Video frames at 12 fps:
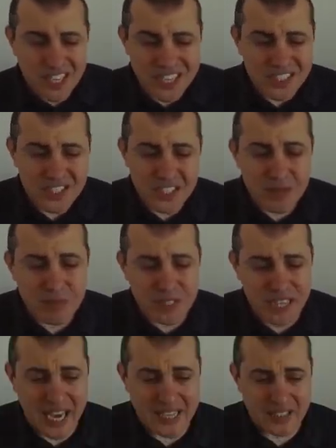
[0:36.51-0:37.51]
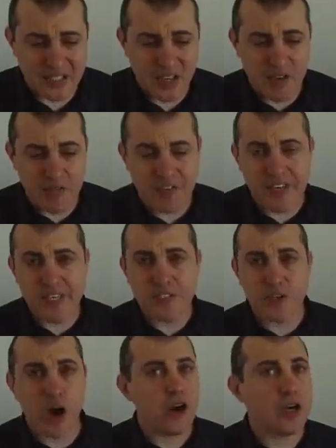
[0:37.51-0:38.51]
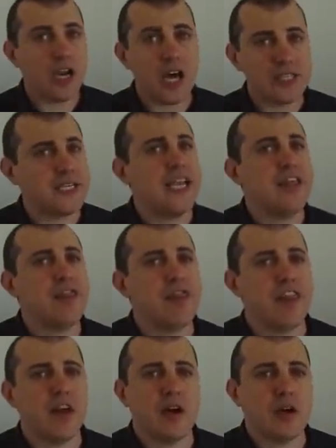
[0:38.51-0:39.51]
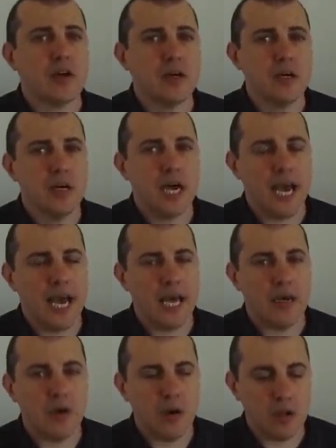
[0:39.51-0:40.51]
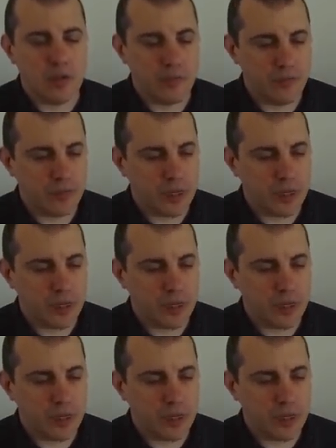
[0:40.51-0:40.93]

it seems that fees are not in there at all.